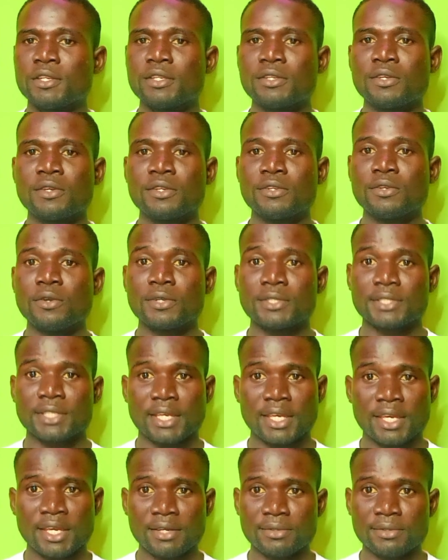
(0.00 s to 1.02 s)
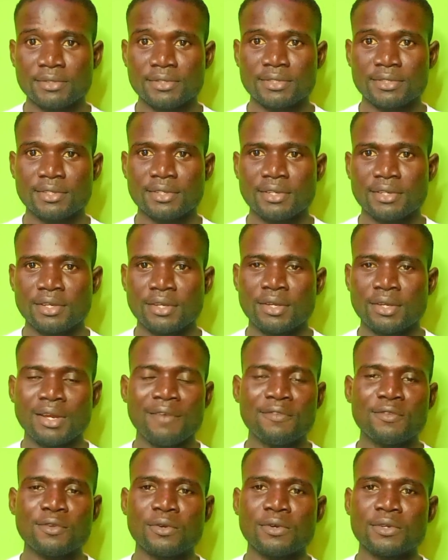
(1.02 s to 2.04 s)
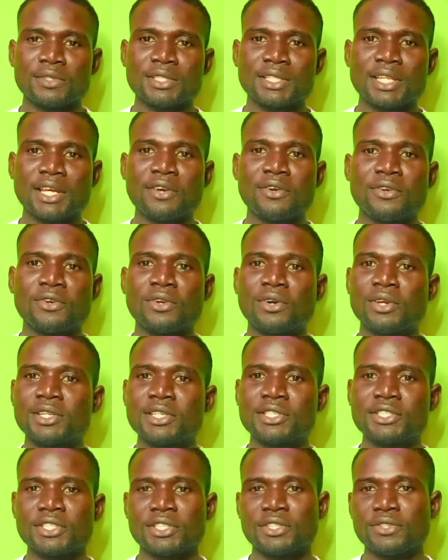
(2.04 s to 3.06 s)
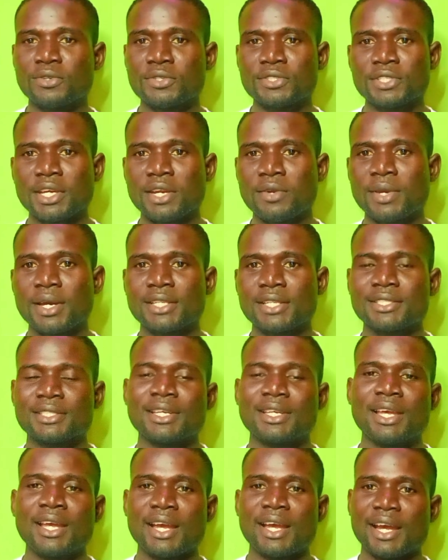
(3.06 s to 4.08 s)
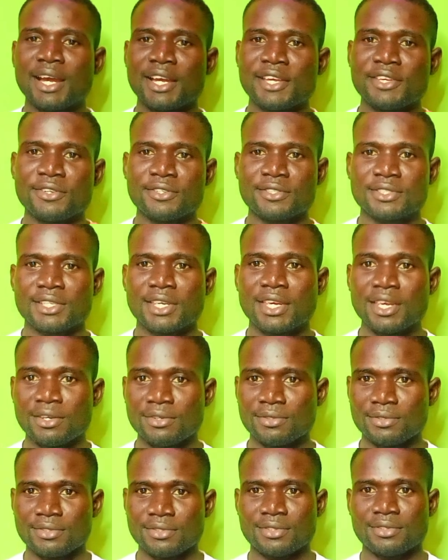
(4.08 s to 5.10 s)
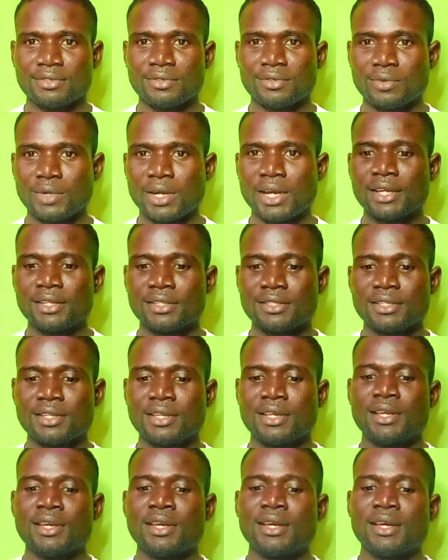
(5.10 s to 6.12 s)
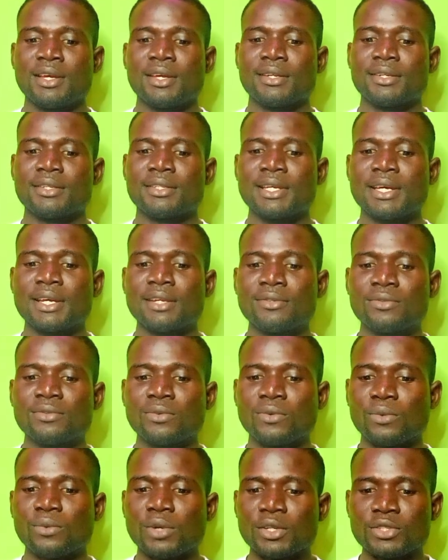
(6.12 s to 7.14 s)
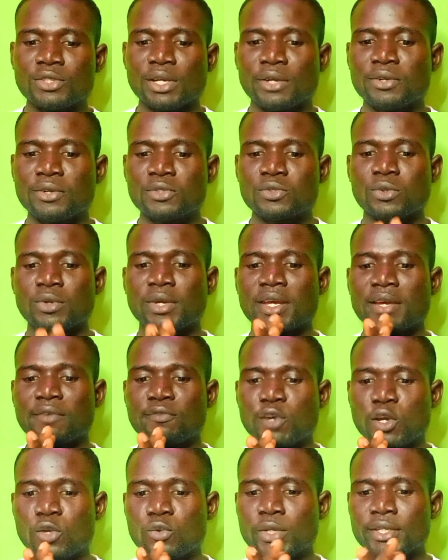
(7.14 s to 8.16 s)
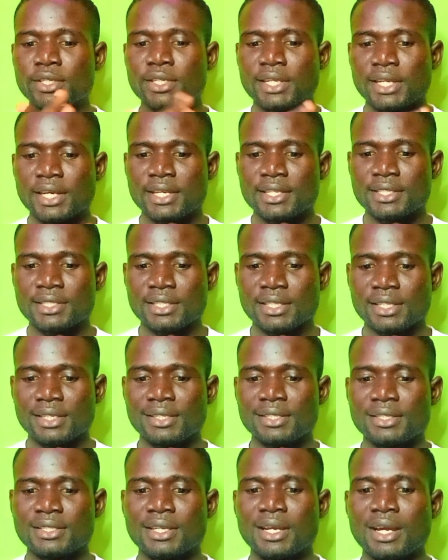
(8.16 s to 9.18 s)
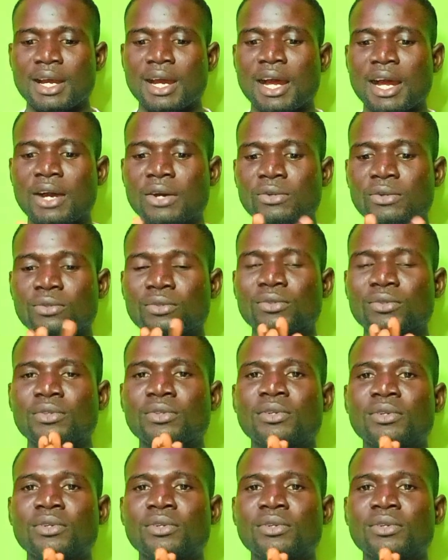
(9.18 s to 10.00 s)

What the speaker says: your skills. You have to consider your knowledge in those areas and your skills, right? Then what you're going to evaluate next is how